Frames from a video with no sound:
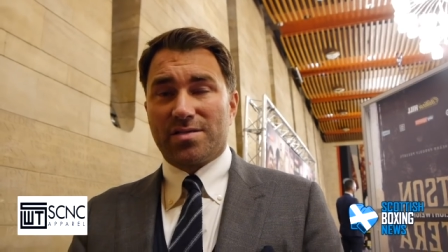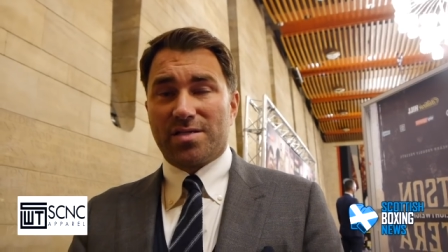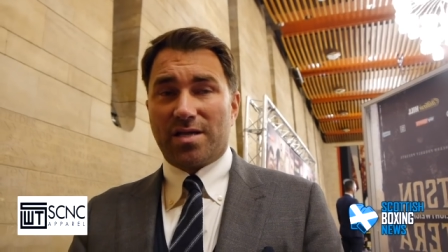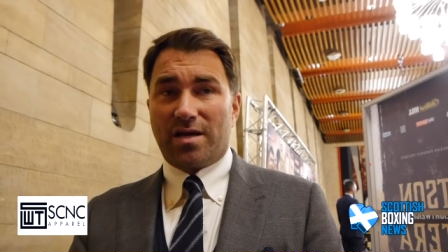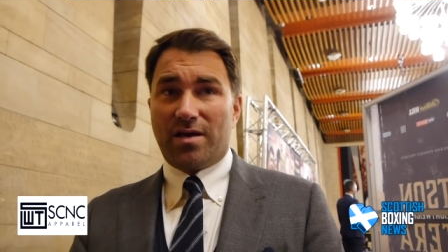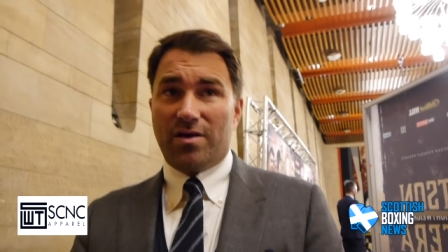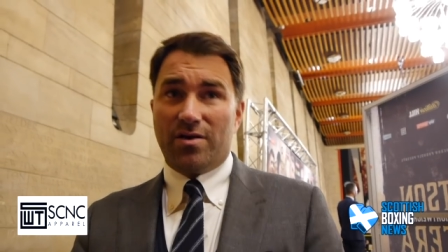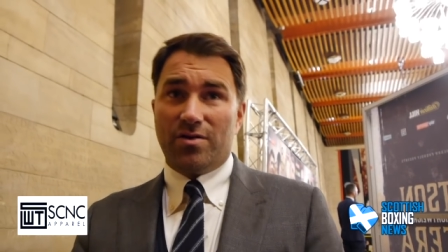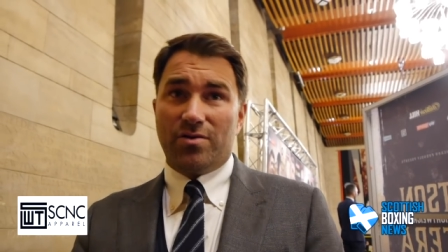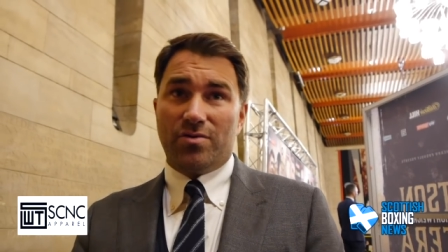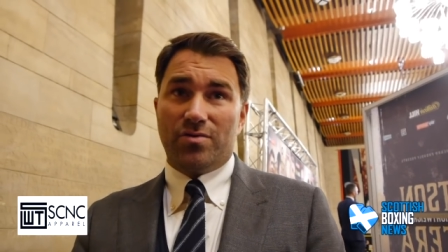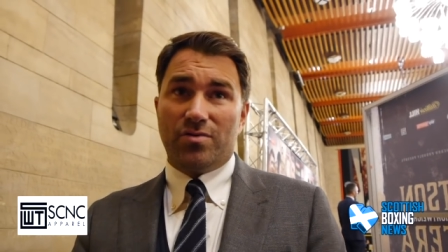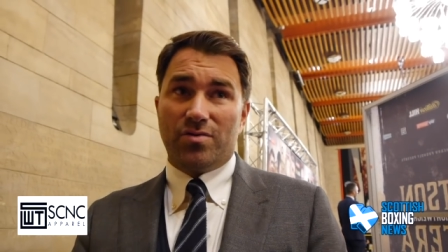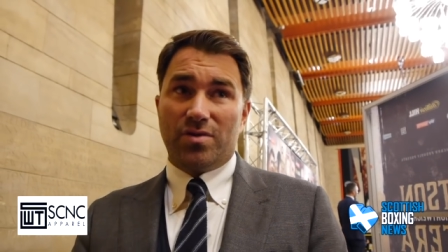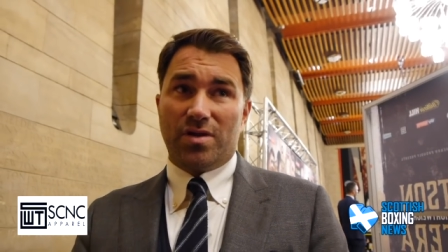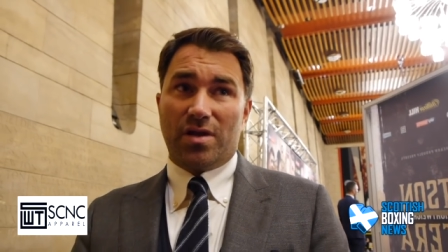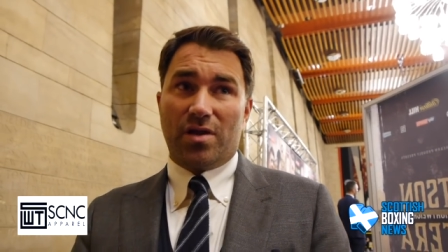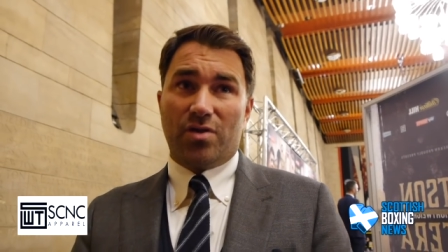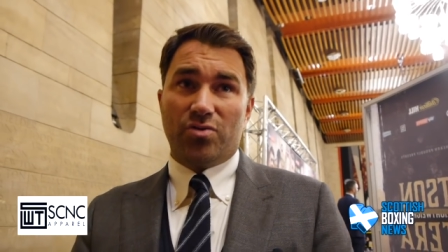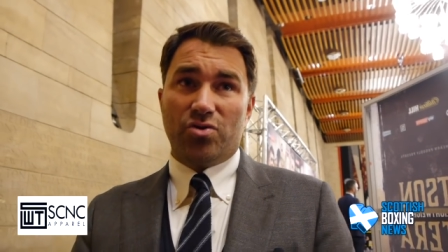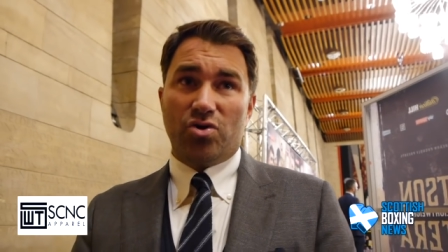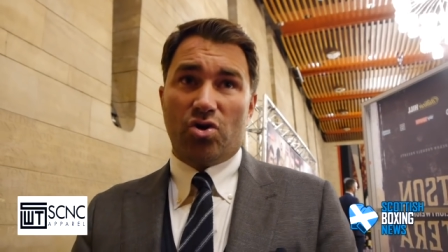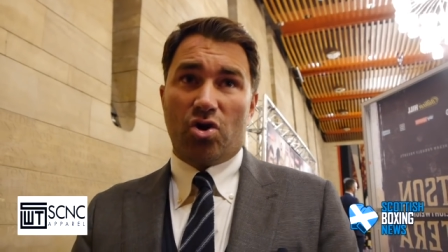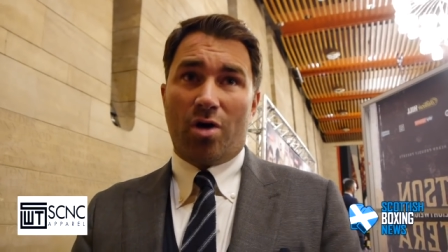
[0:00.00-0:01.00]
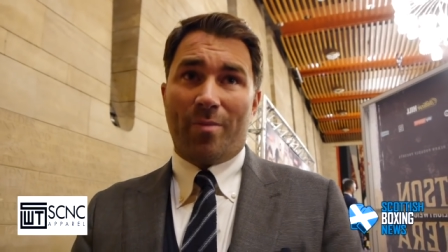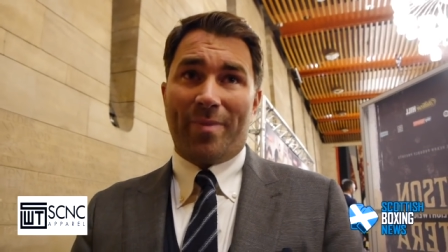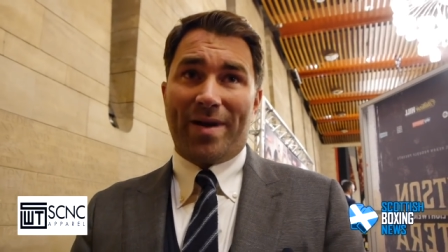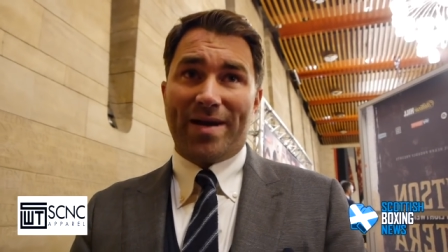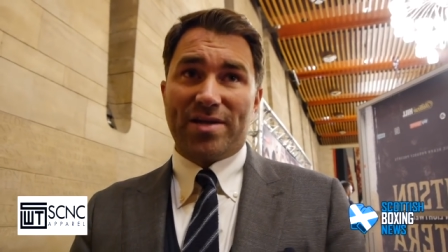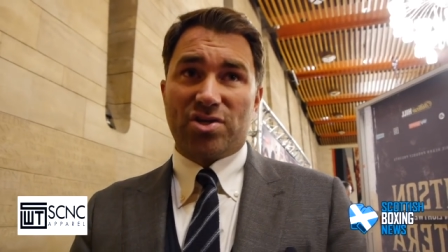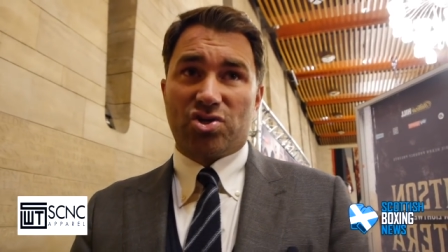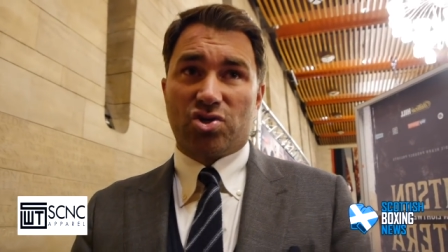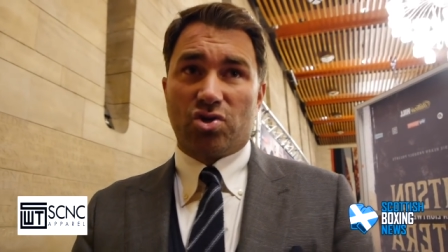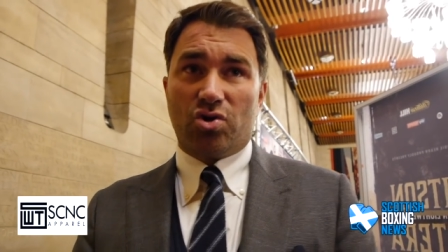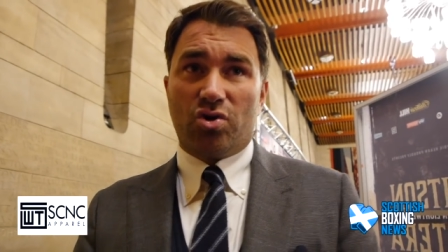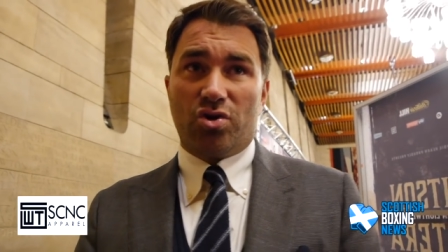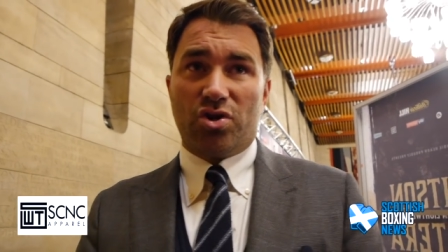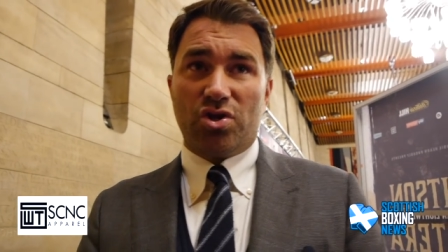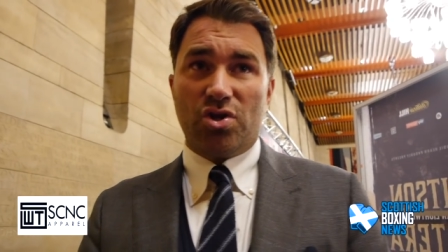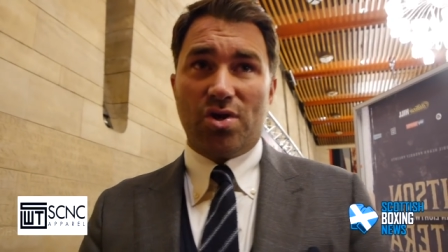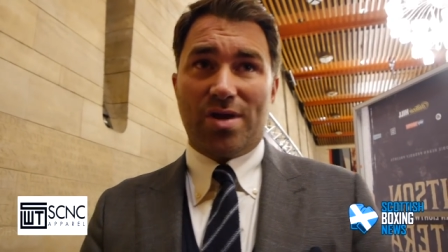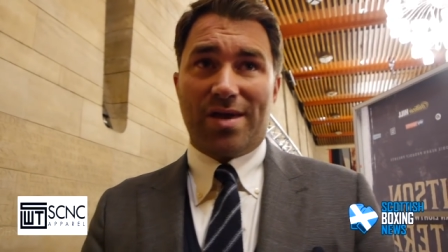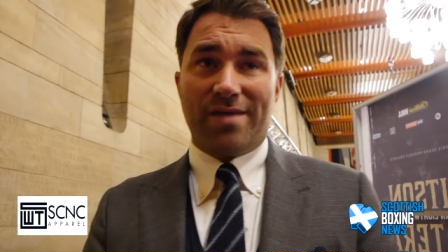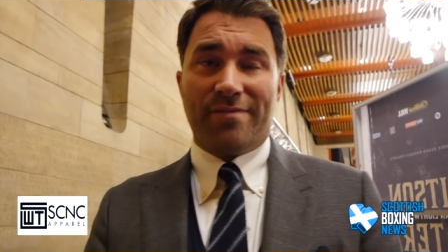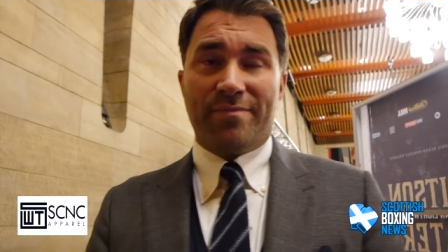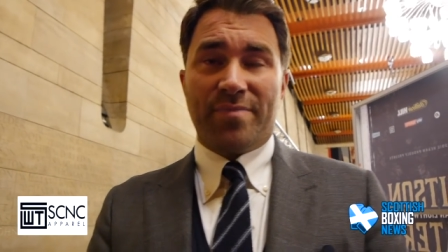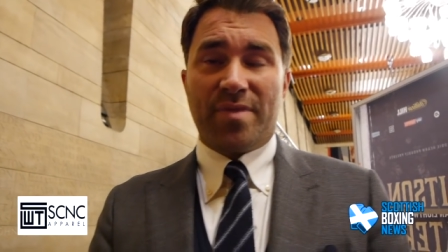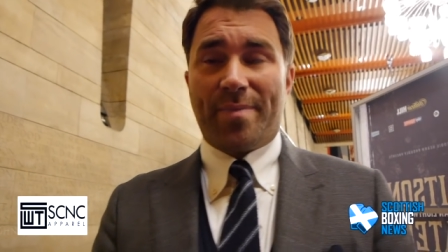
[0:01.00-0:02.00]
So you know, you've got to make sure that you
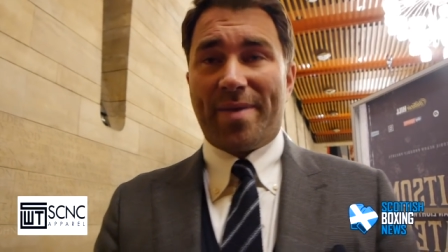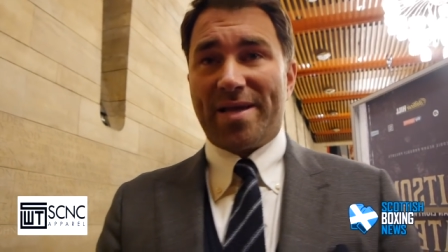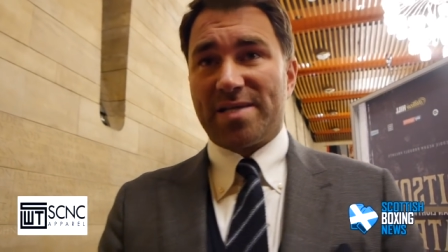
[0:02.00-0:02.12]
give them the